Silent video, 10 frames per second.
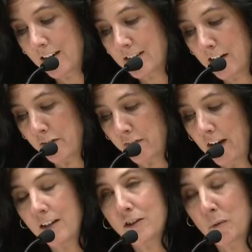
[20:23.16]
Senate
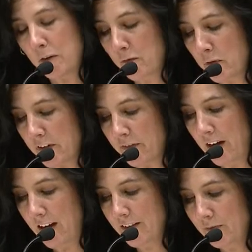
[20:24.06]
File
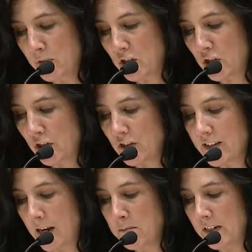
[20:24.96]
1245, which
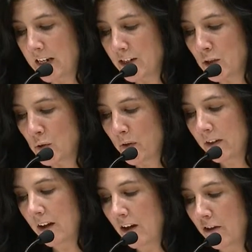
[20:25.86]
turns MDA's
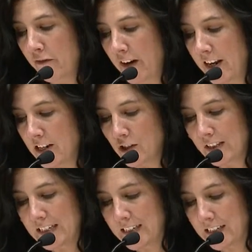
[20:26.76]
Soil Health
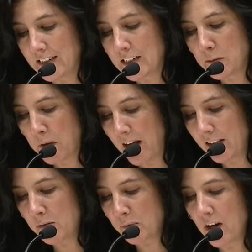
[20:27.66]
Financial Assistance
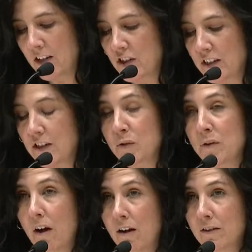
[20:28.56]
Pilot Project into
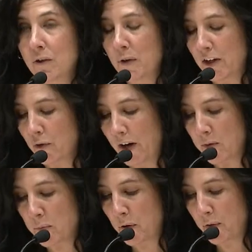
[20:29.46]
an ongoing
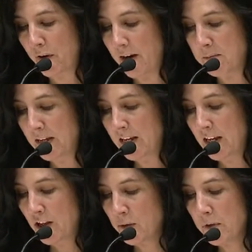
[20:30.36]
grant program.
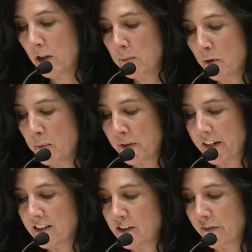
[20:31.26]
The bill
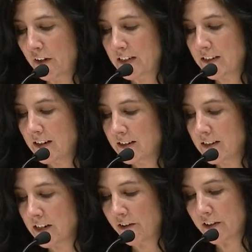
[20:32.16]
appropriates the funds
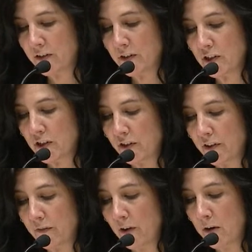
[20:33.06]
necessary to ensure
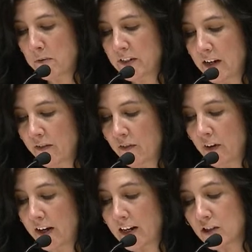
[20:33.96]
that farmers have the
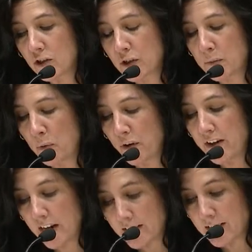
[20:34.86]
financial support
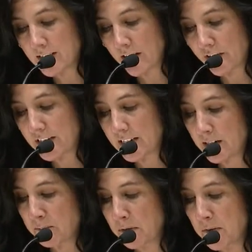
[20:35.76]
necessary to
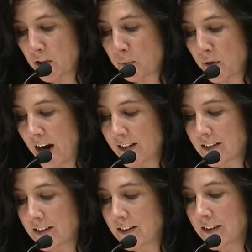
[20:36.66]
implement the
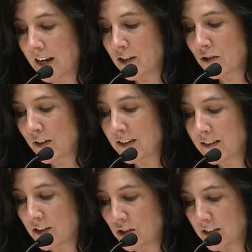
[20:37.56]
practices and
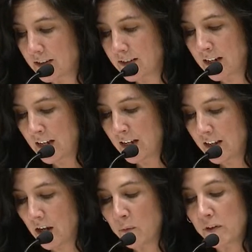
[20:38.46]
transitions
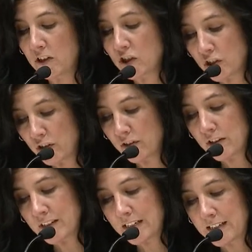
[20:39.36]
that will ensure
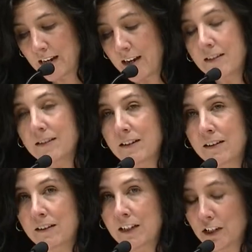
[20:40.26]
their success
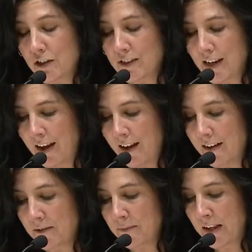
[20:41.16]
in the years
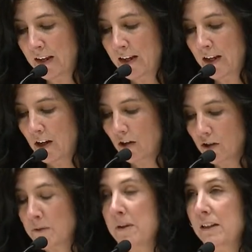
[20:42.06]
ahead.
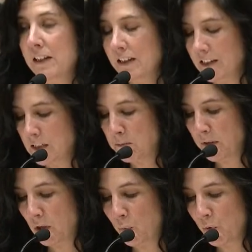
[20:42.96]
Ultimately, this
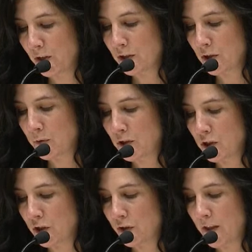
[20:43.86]
bill works to
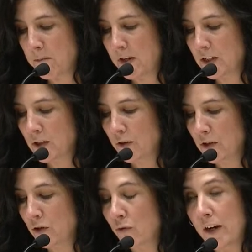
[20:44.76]
ensure that
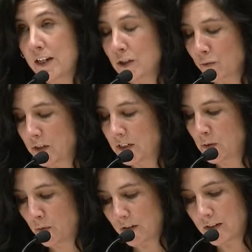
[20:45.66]
Minnesota's greatest
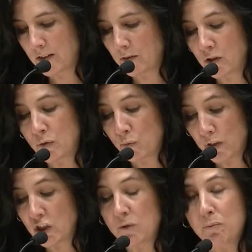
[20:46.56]
resource, which is
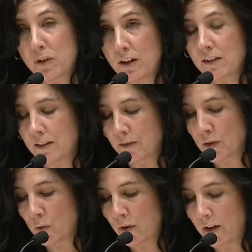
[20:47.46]
rich, productive
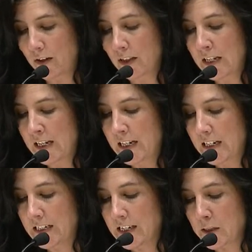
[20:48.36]
soil,
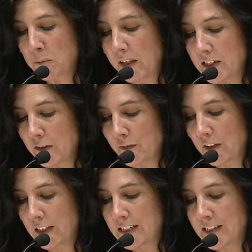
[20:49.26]
is as
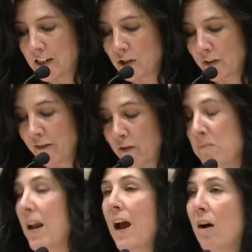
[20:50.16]
plentiful a century
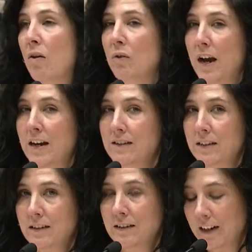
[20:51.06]
from now as
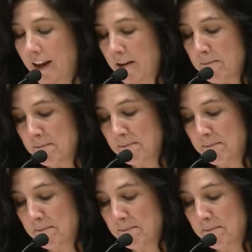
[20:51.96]
it is today.